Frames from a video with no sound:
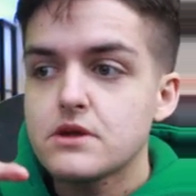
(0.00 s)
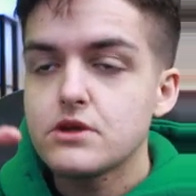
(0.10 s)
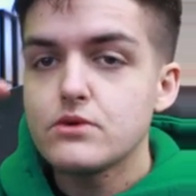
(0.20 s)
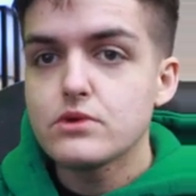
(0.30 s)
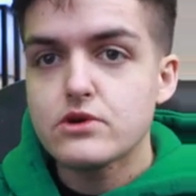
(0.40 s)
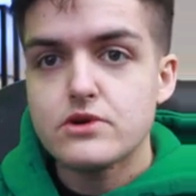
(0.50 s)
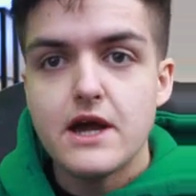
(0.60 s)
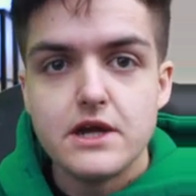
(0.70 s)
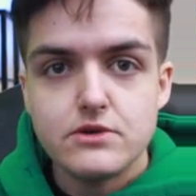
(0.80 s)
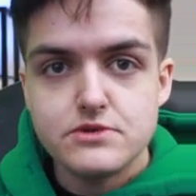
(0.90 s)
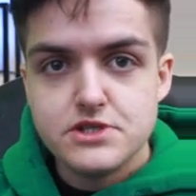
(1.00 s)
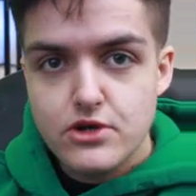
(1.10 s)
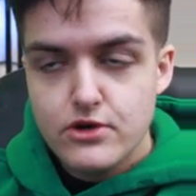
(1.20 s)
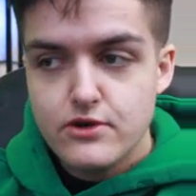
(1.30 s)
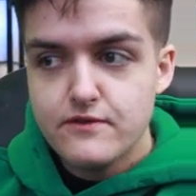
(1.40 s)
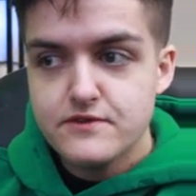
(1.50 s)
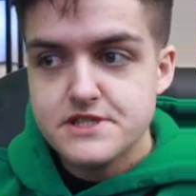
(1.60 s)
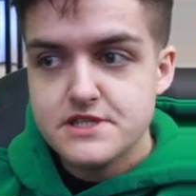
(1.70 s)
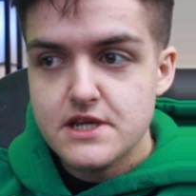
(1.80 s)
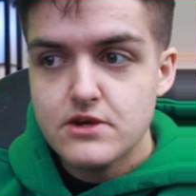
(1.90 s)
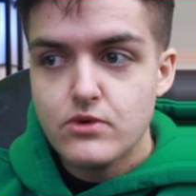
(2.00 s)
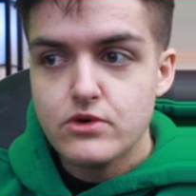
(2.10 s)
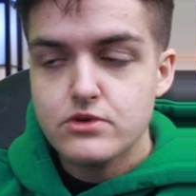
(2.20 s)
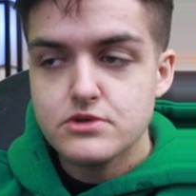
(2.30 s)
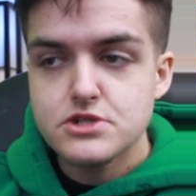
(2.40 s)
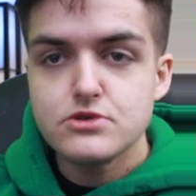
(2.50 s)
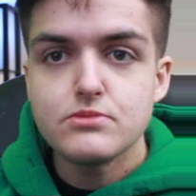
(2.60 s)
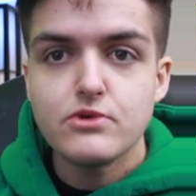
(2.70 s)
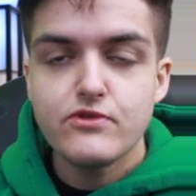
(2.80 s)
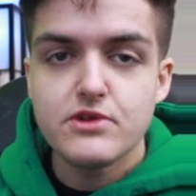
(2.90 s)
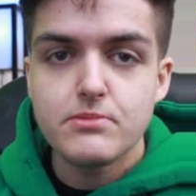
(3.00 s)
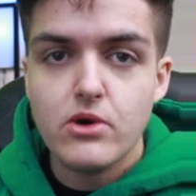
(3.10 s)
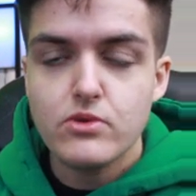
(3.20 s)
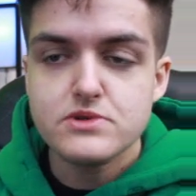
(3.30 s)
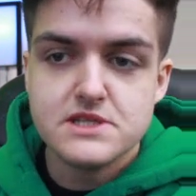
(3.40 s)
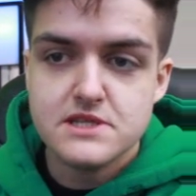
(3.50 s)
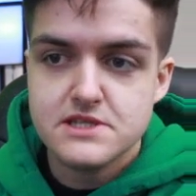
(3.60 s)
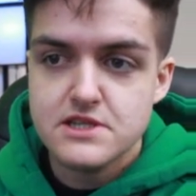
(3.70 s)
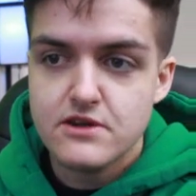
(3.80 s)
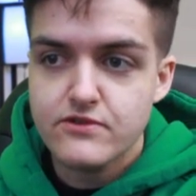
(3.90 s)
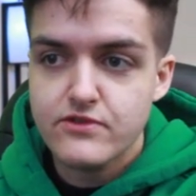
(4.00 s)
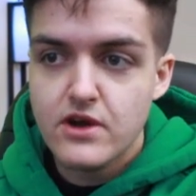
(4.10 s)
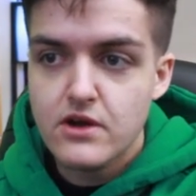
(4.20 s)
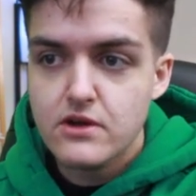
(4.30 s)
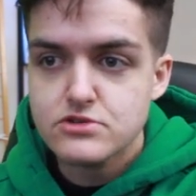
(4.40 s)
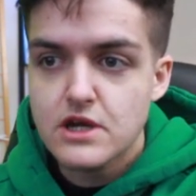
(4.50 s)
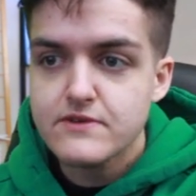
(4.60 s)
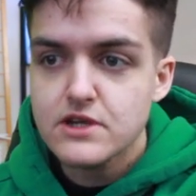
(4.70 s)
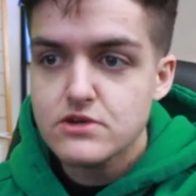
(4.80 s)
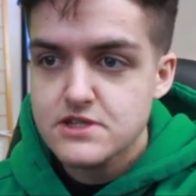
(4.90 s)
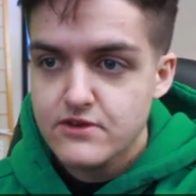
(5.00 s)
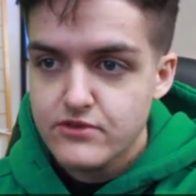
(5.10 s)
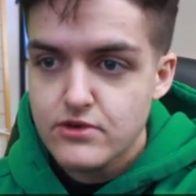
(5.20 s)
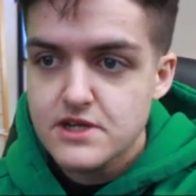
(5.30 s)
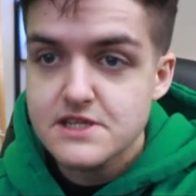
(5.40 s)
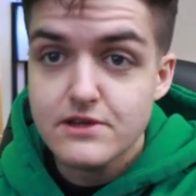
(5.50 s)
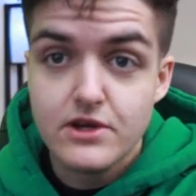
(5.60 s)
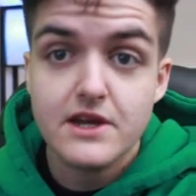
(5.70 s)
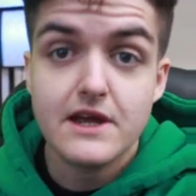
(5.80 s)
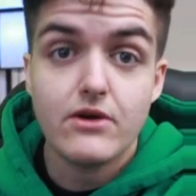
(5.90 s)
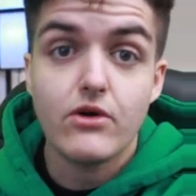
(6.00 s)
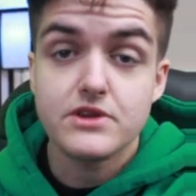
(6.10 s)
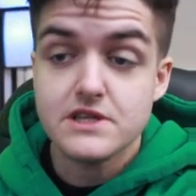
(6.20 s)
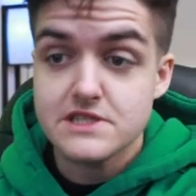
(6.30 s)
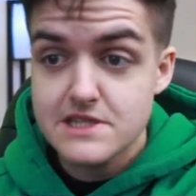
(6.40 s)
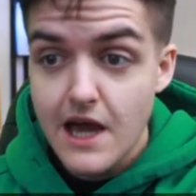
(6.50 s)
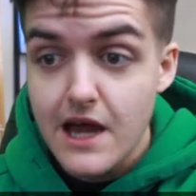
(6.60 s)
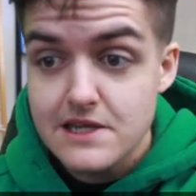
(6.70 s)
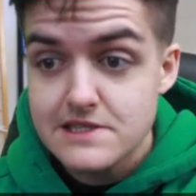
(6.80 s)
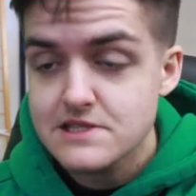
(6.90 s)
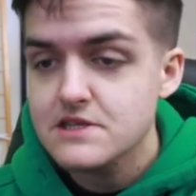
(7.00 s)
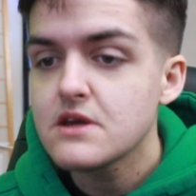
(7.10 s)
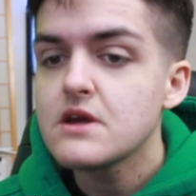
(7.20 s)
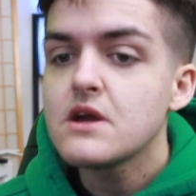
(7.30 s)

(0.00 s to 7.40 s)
you learn how to use curves in order to move the bones instead of driving yourself crazy looking at all these dots.